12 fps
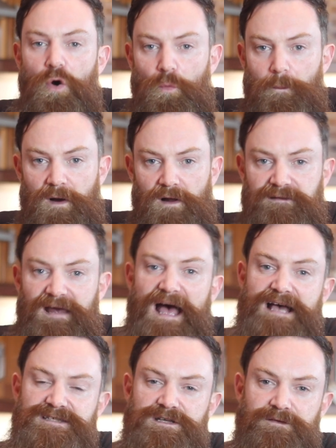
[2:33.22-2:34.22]
oat malt
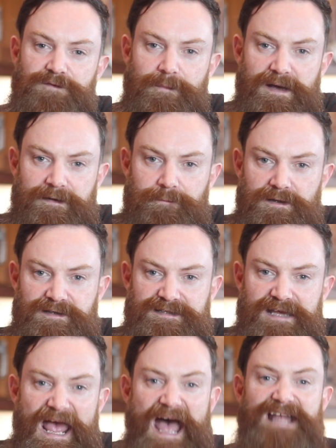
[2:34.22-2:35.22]
as their fermentables.
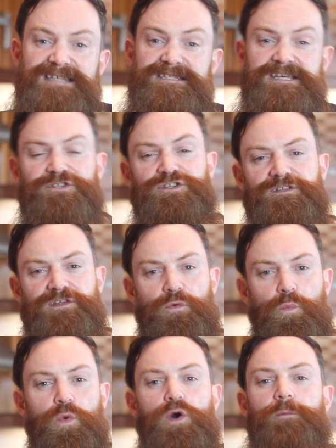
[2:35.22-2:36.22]
They add Citra to the
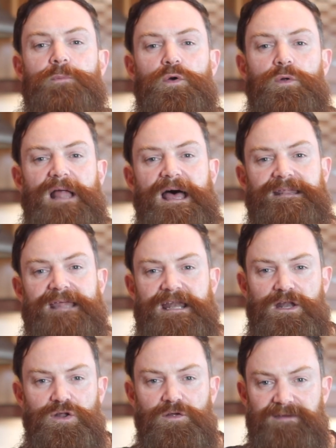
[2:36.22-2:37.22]
Whirlpool and
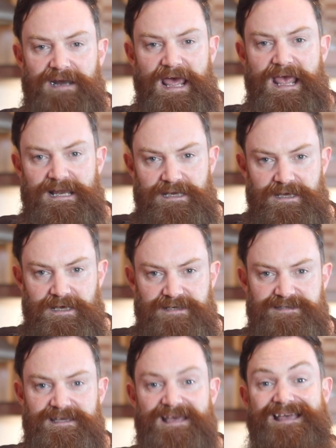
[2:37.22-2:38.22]
then London Ale
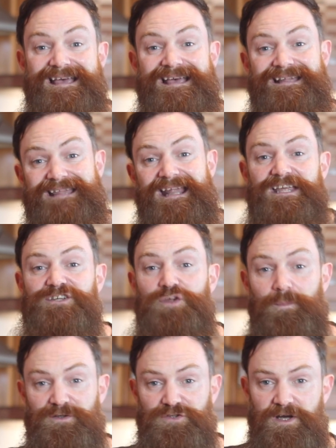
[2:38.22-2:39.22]
yeast. Then they
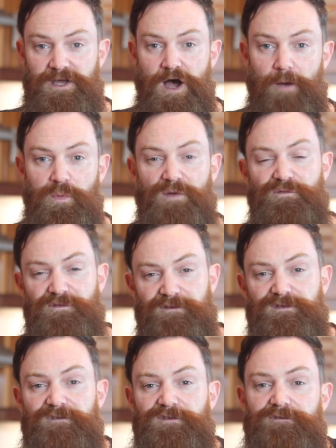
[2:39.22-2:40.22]
double dry hop with
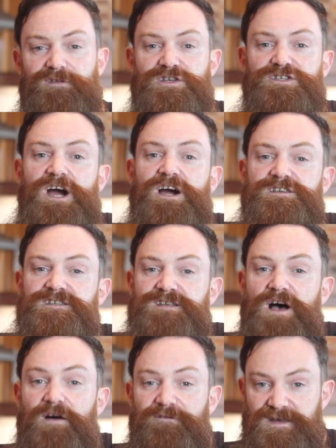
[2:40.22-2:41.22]
50-50 charges
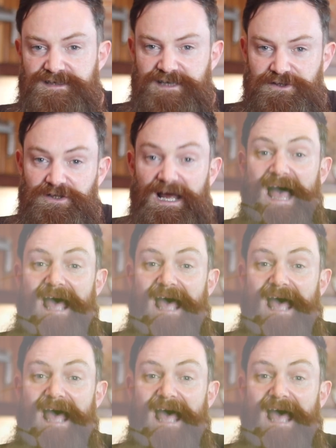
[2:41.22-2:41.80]
of Citra